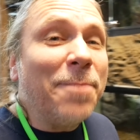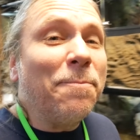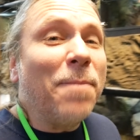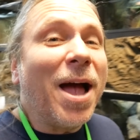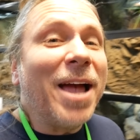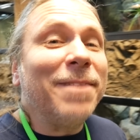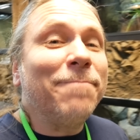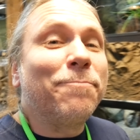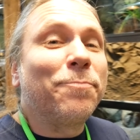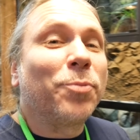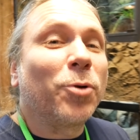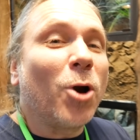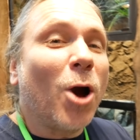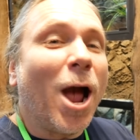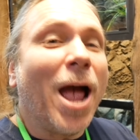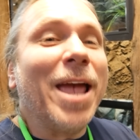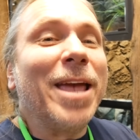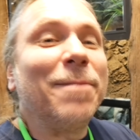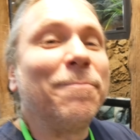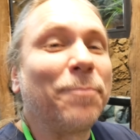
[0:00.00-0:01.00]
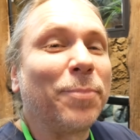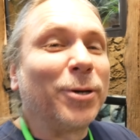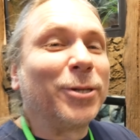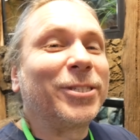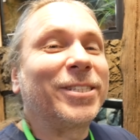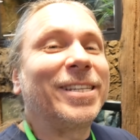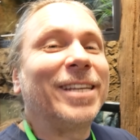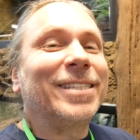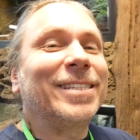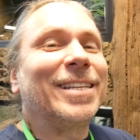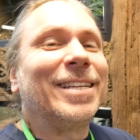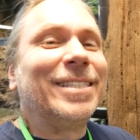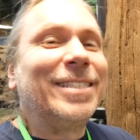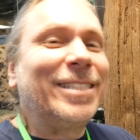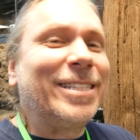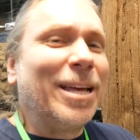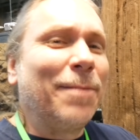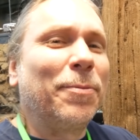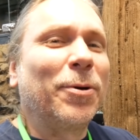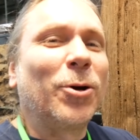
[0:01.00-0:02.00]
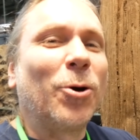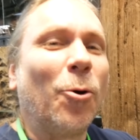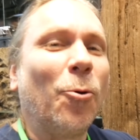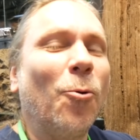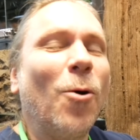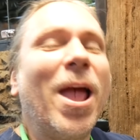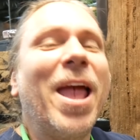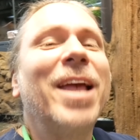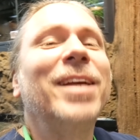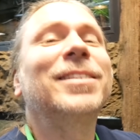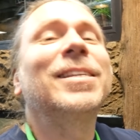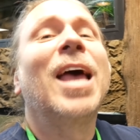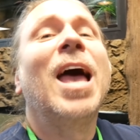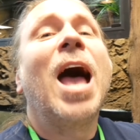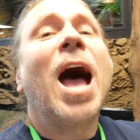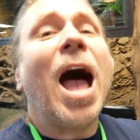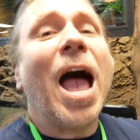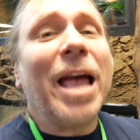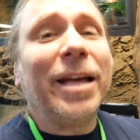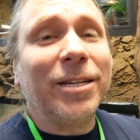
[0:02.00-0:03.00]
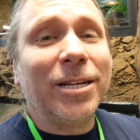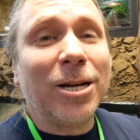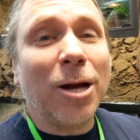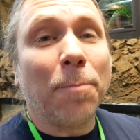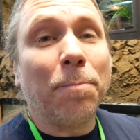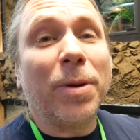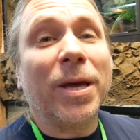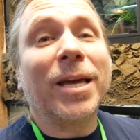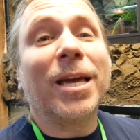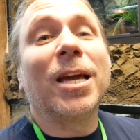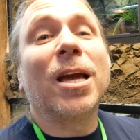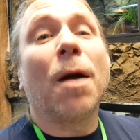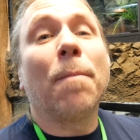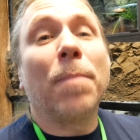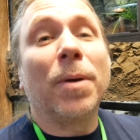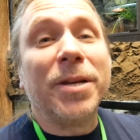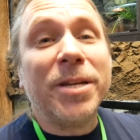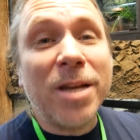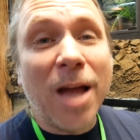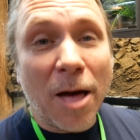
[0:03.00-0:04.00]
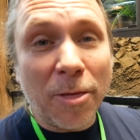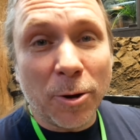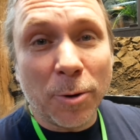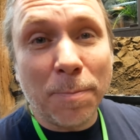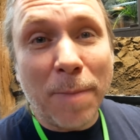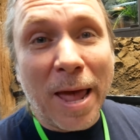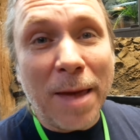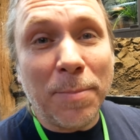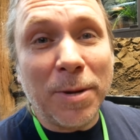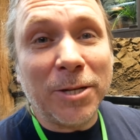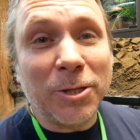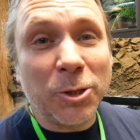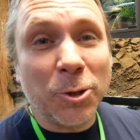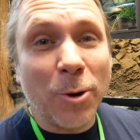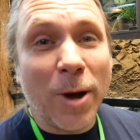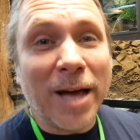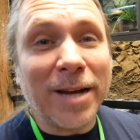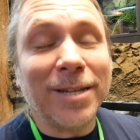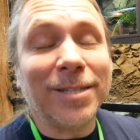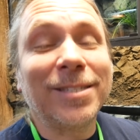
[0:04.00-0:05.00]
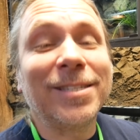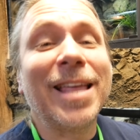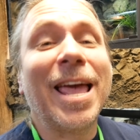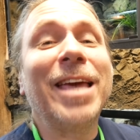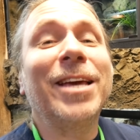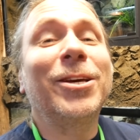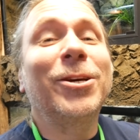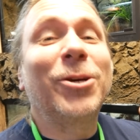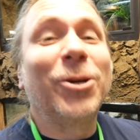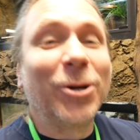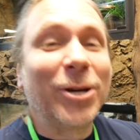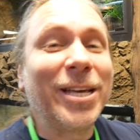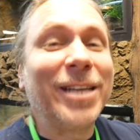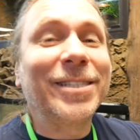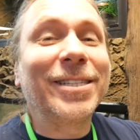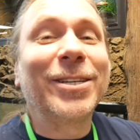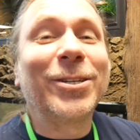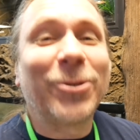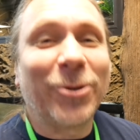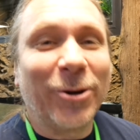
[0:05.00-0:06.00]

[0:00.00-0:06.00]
in my pry and persistent typical ways, I ended up picking up another baby two-headed snake, Cookies and